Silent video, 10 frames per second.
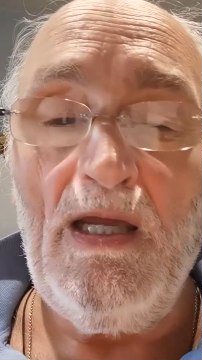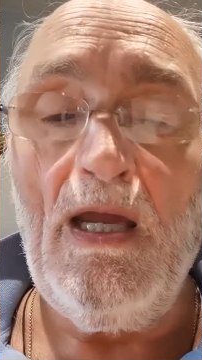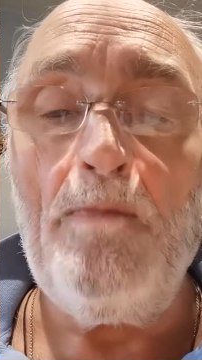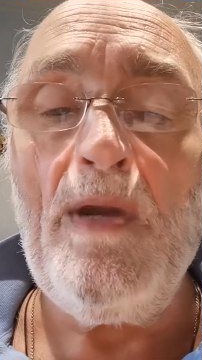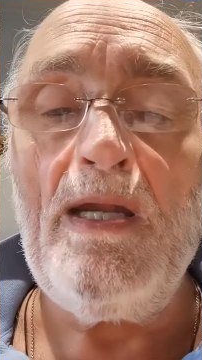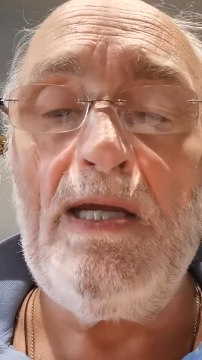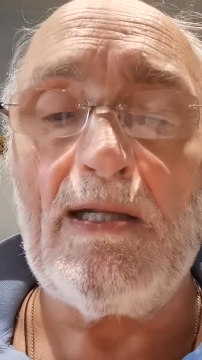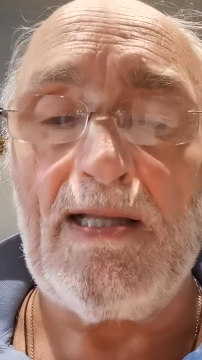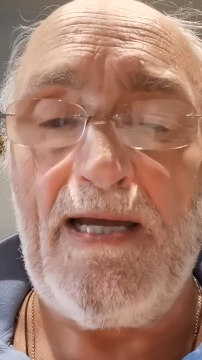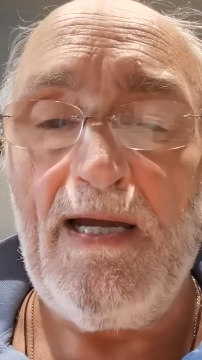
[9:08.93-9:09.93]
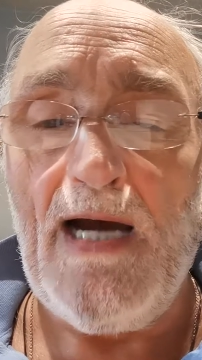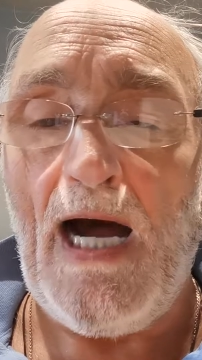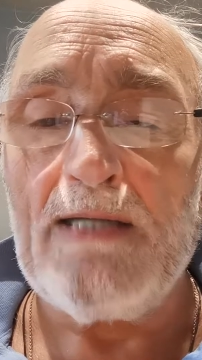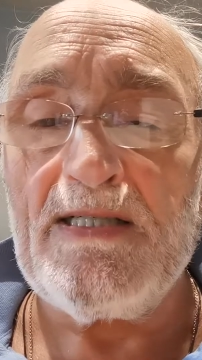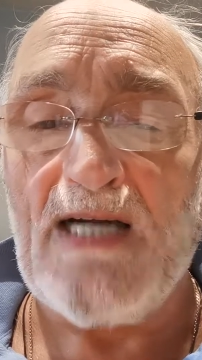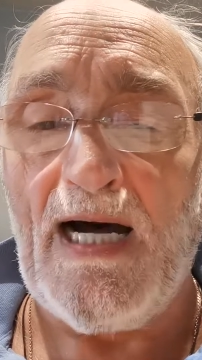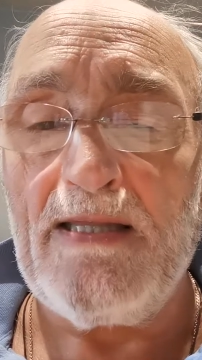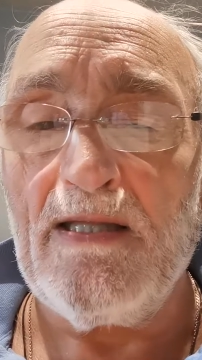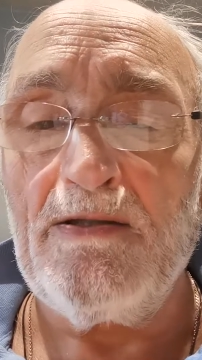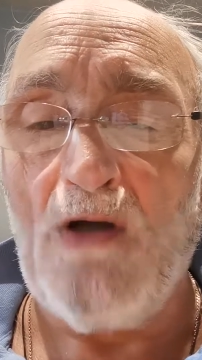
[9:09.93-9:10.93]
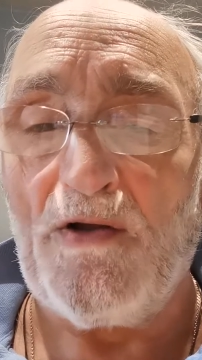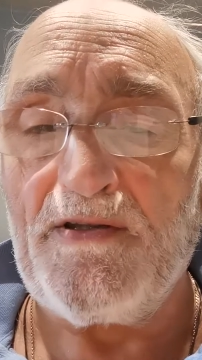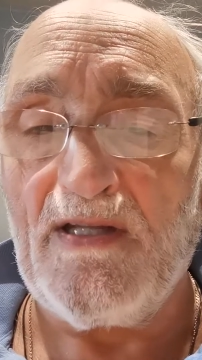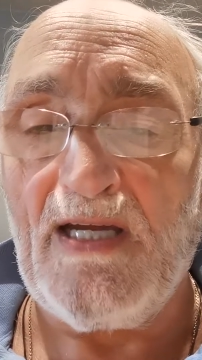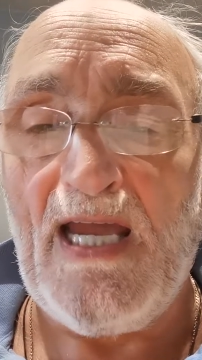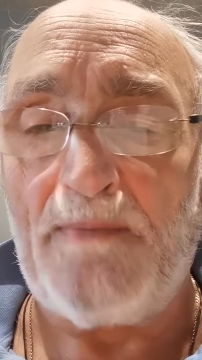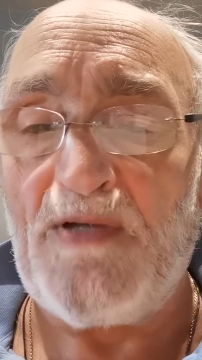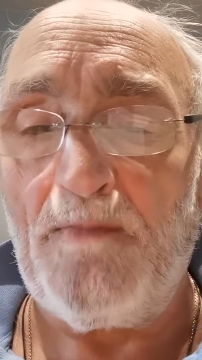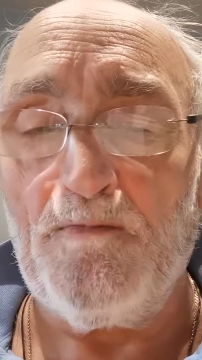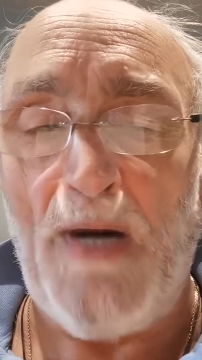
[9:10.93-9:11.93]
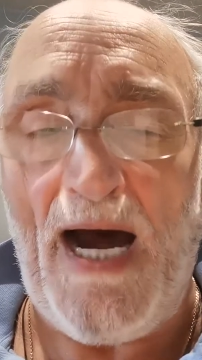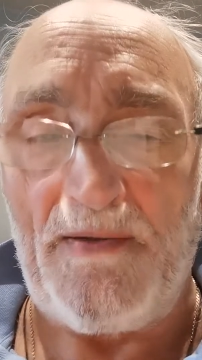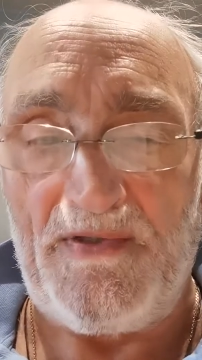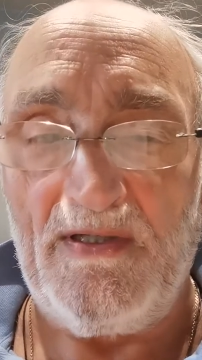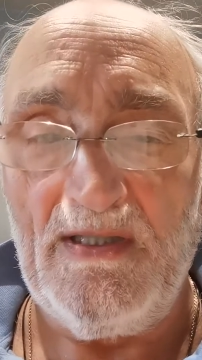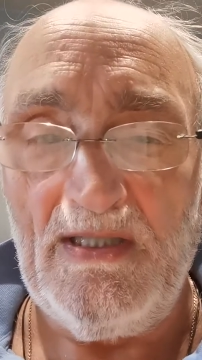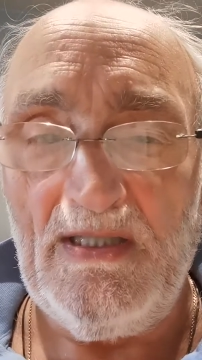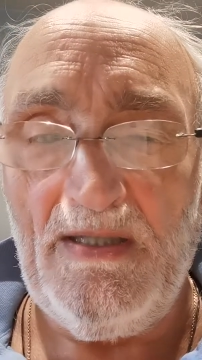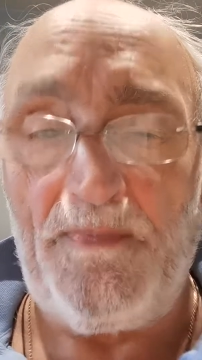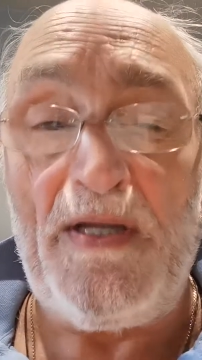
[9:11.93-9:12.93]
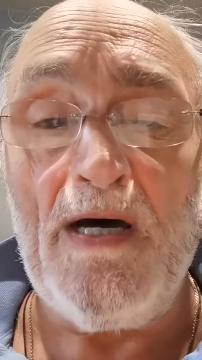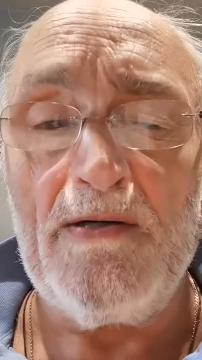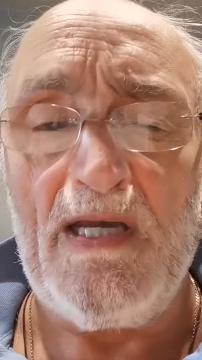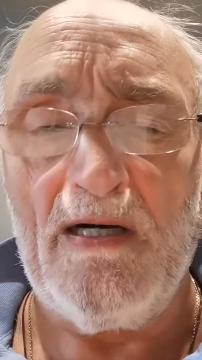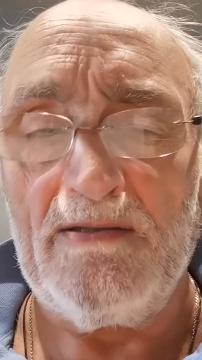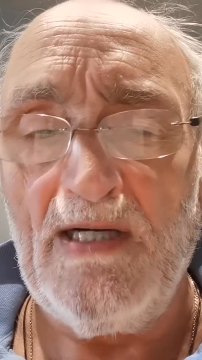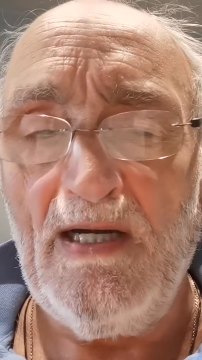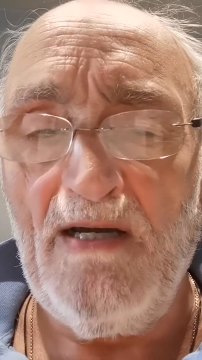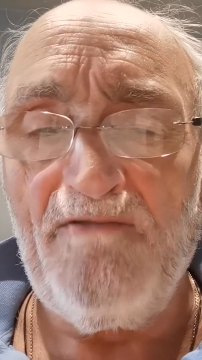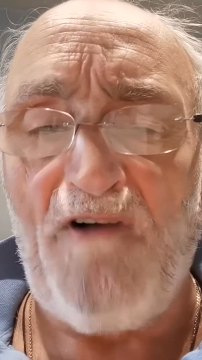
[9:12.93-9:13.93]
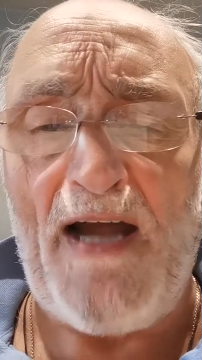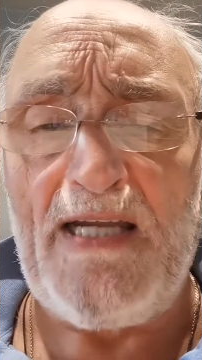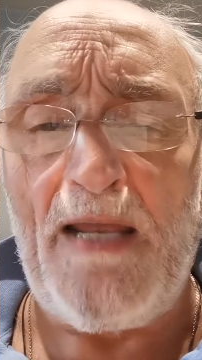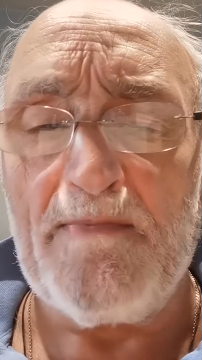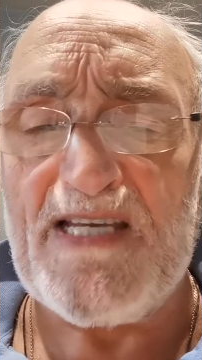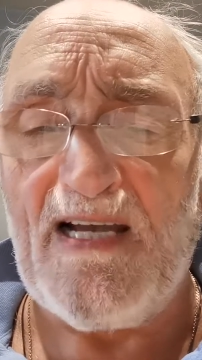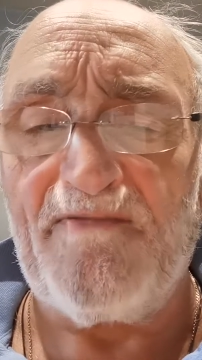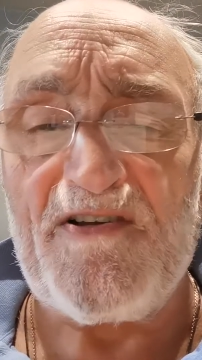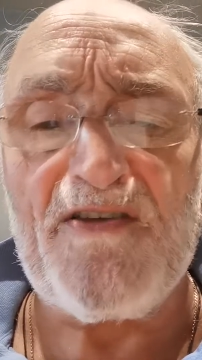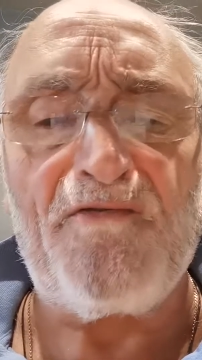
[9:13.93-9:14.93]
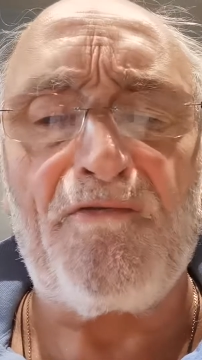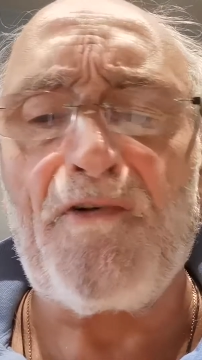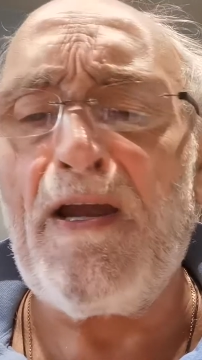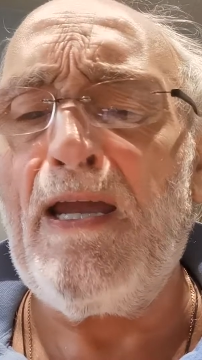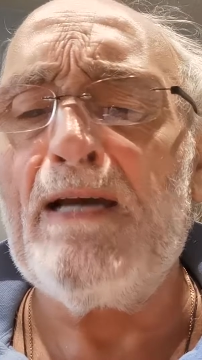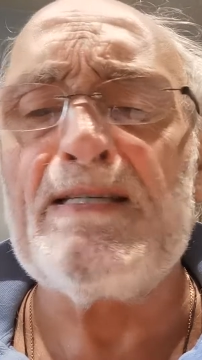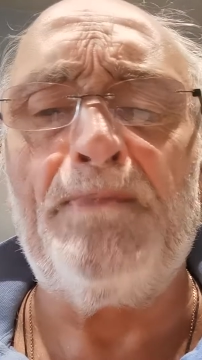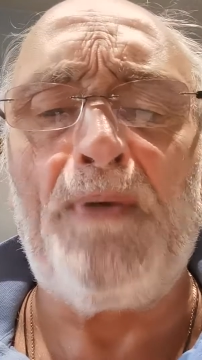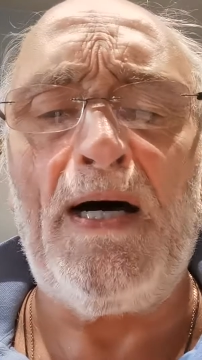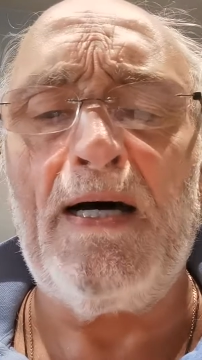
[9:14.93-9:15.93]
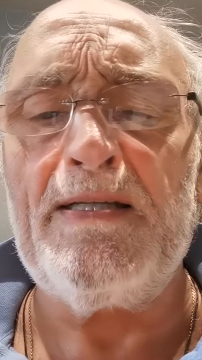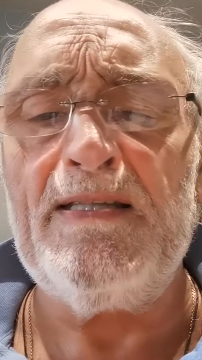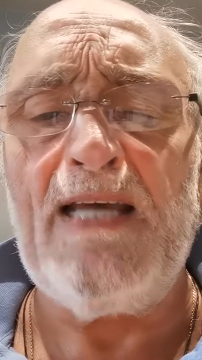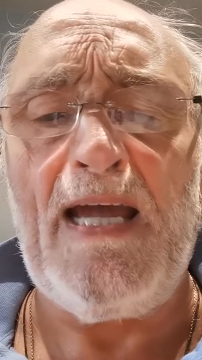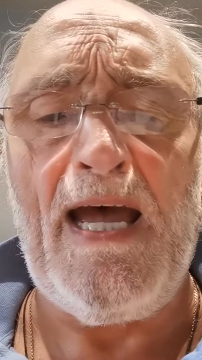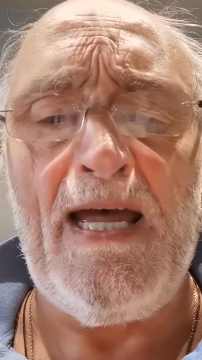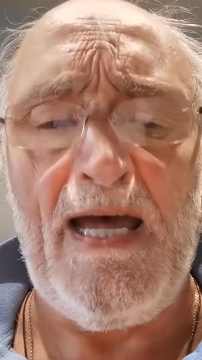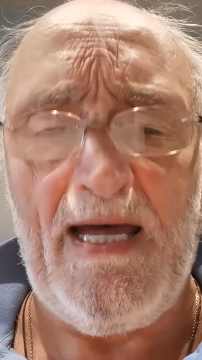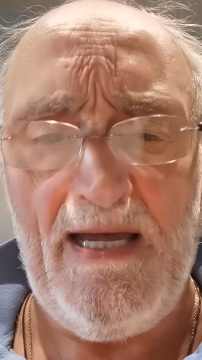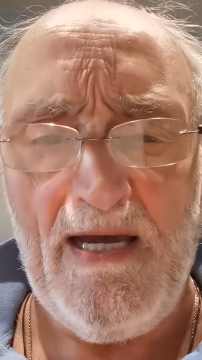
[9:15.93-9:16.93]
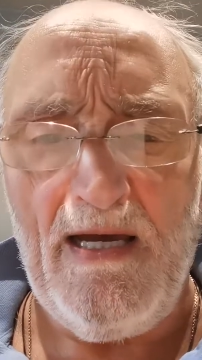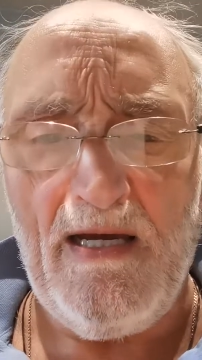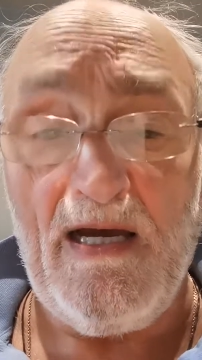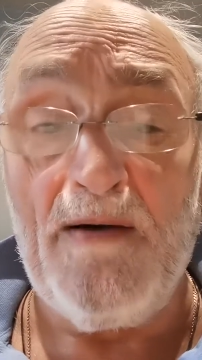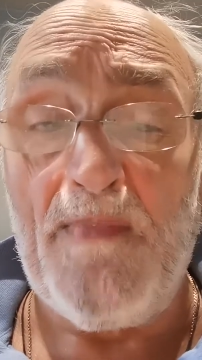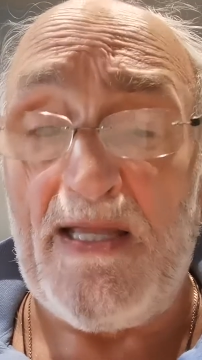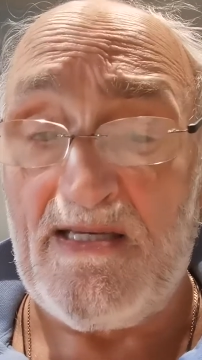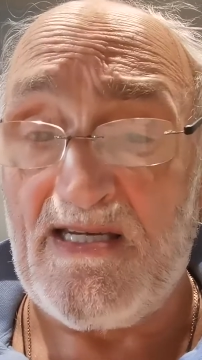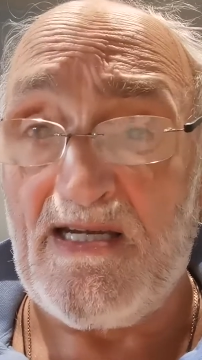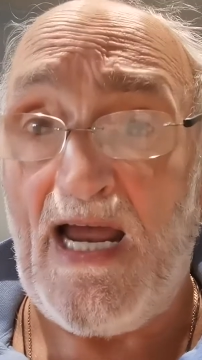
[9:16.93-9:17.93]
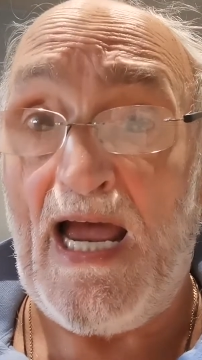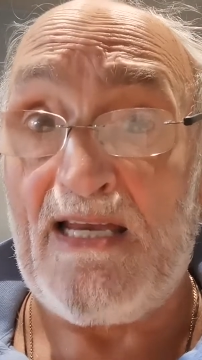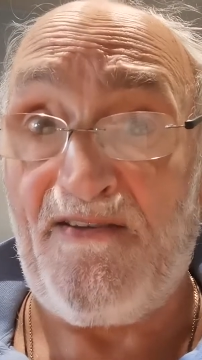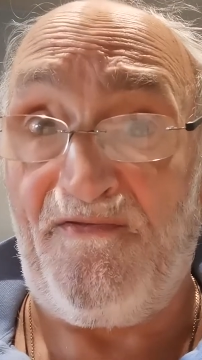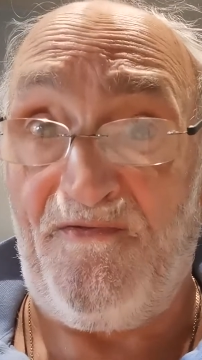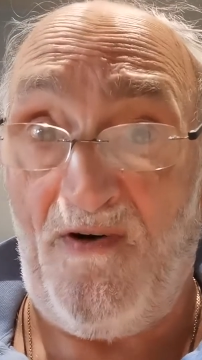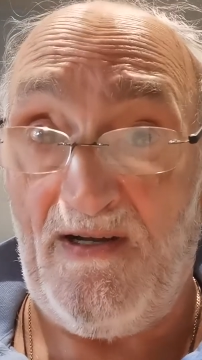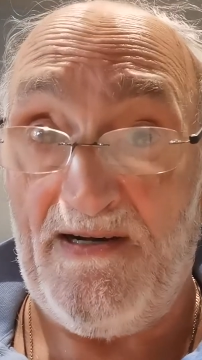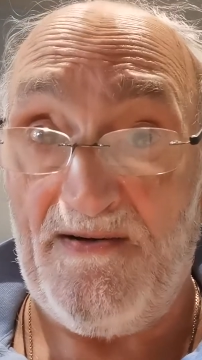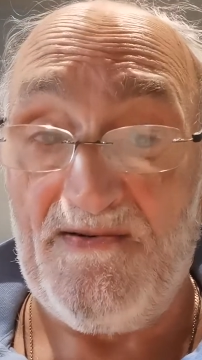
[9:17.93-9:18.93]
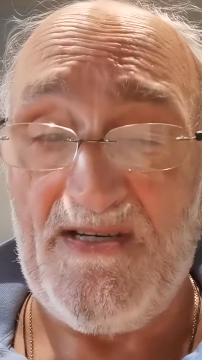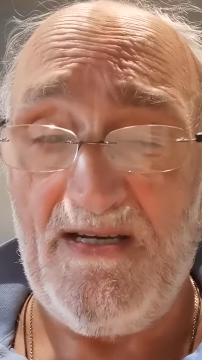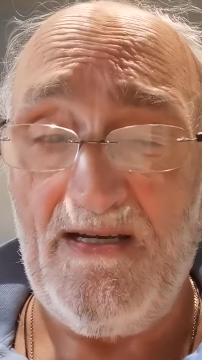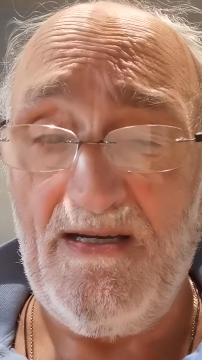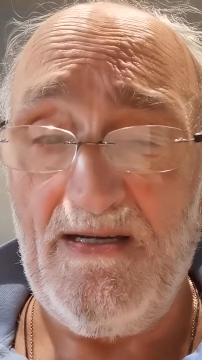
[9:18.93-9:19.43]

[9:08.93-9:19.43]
immediately untied the knot that kept him bound, and Pinocchio, finding himself as free as a bird in the air, commenced as follows.